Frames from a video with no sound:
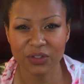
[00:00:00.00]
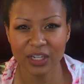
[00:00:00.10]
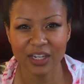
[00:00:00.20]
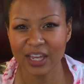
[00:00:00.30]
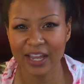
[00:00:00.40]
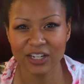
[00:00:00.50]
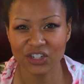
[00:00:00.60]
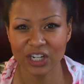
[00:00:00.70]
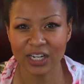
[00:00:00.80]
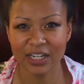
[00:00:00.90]

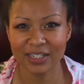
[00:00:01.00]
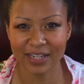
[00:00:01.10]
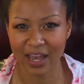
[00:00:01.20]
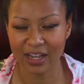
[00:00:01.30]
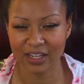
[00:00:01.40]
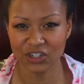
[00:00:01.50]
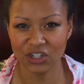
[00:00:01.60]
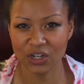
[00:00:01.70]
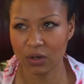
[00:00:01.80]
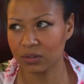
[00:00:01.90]
EKG tech. She
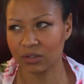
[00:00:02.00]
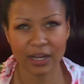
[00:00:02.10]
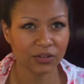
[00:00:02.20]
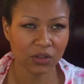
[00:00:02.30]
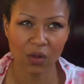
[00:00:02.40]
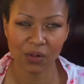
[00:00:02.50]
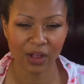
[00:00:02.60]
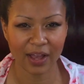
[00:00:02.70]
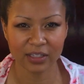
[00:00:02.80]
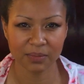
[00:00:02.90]
goes around to the whole
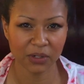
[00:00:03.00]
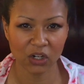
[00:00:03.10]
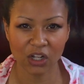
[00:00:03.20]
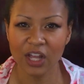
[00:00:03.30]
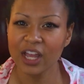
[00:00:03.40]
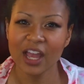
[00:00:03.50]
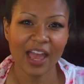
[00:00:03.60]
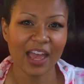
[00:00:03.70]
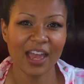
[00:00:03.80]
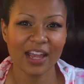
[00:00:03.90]
hospital
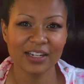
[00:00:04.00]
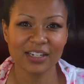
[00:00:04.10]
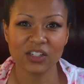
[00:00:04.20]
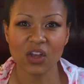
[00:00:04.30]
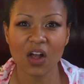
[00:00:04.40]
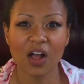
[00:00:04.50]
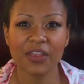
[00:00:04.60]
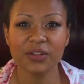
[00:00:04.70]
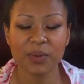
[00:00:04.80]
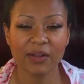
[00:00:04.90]
and does all
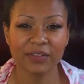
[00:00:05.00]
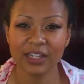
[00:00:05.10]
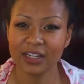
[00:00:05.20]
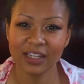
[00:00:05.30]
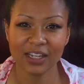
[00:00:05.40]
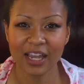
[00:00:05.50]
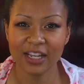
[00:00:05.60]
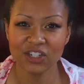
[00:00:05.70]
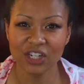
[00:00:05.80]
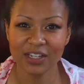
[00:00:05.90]
the 12 lead
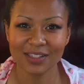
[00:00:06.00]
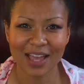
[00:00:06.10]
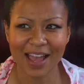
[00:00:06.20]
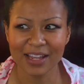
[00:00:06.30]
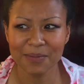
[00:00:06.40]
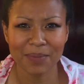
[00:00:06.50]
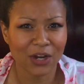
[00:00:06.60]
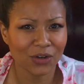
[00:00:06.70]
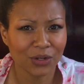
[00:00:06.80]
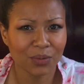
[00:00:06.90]
EKGs. I can
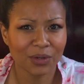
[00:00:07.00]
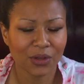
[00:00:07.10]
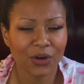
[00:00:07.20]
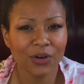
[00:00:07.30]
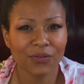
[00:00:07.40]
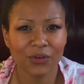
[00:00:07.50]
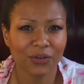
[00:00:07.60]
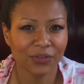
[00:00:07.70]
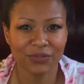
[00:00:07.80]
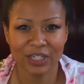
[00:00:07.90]
pair you with her for
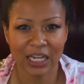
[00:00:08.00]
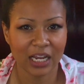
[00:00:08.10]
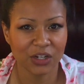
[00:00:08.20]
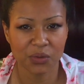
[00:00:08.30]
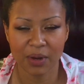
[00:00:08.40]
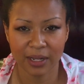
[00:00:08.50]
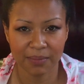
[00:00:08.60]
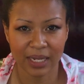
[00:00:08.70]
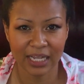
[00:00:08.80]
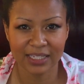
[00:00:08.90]
15-20
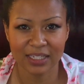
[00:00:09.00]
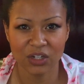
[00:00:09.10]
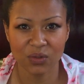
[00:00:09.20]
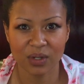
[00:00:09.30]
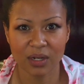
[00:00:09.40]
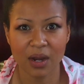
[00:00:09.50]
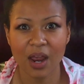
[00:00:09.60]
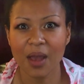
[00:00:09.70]
minutes and you can